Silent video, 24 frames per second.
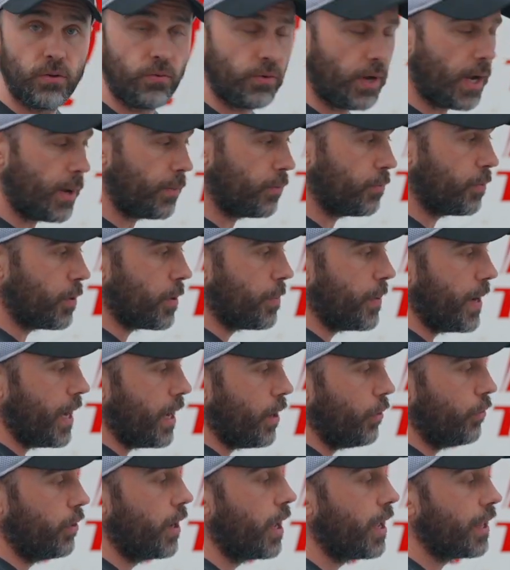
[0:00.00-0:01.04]
grams per
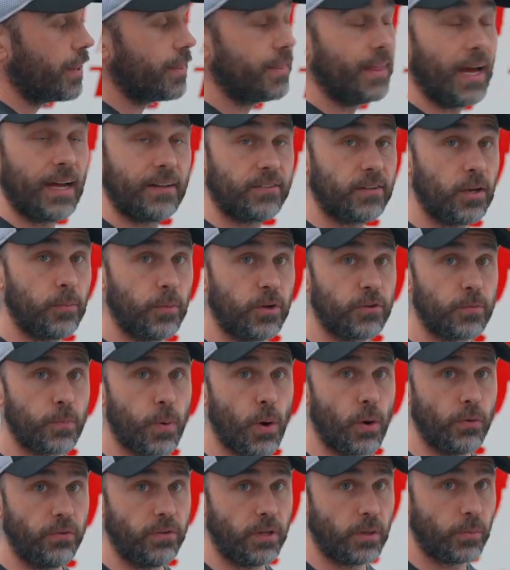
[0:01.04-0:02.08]
pound. That's how much
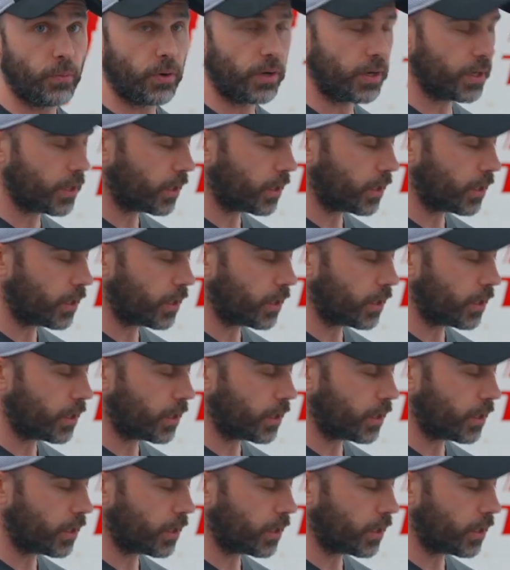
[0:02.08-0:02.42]
protein we're to